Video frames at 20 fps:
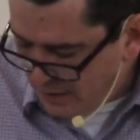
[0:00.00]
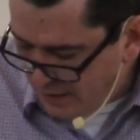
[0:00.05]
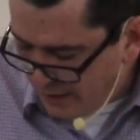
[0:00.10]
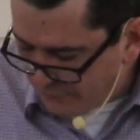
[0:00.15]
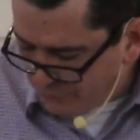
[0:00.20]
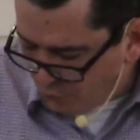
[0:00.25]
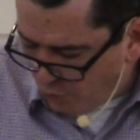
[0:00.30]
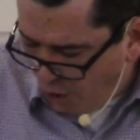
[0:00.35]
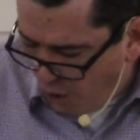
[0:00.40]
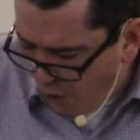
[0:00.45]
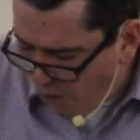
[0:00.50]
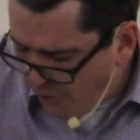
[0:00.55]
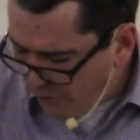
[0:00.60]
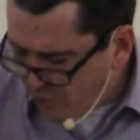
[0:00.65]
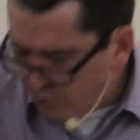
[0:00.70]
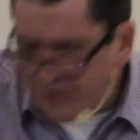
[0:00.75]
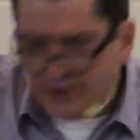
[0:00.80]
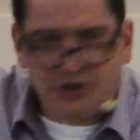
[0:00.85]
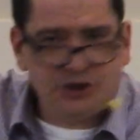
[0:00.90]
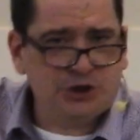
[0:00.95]
After all
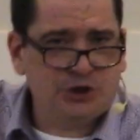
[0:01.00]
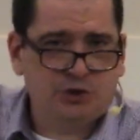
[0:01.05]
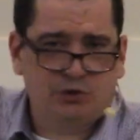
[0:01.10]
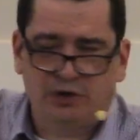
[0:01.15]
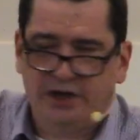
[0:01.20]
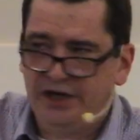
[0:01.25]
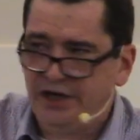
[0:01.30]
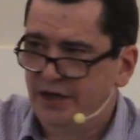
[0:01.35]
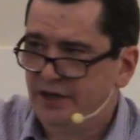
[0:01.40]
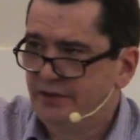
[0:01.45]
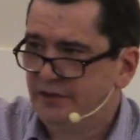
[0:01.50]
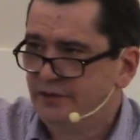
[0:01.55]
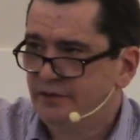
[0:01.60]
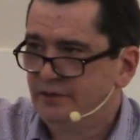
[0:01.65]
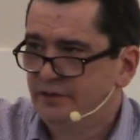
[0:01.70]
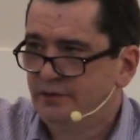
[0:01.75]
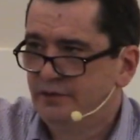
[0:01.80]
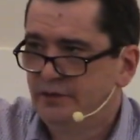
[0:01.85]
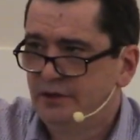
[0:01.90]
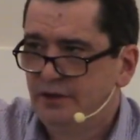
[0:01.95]
that we just read,
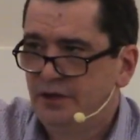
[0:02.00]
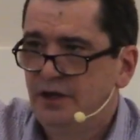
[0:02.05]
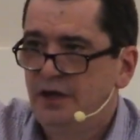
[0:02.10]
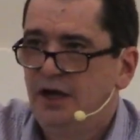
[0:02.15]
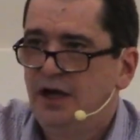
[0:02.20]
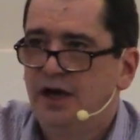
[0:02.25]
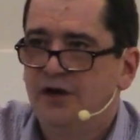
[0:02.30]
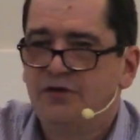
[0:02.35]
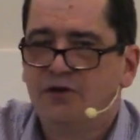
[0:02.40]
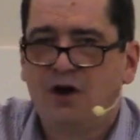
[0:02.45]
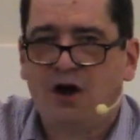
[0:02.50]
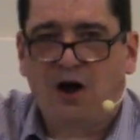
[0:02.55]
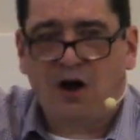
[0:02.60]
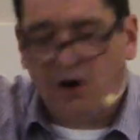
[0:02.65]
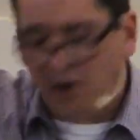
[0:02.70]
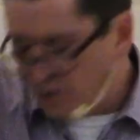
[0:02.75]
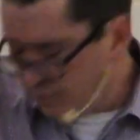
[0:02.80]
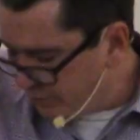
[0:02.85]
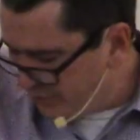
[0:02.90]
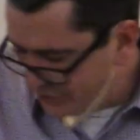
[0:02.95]
after
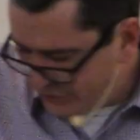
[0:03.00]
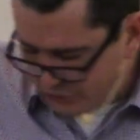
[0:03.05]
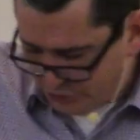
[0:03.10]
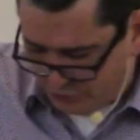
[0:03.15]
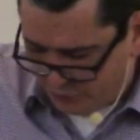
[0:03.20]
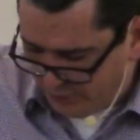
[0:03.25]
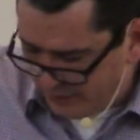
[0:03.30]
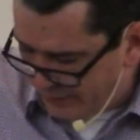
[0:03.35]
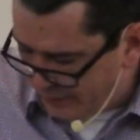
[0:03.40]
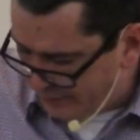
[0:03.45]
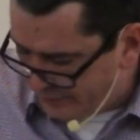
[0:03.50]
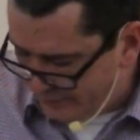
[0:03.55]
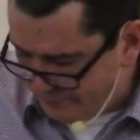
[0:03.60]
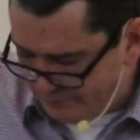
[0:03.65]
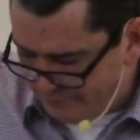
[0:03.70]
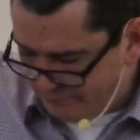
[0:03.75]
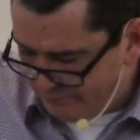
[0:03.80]
all we just read,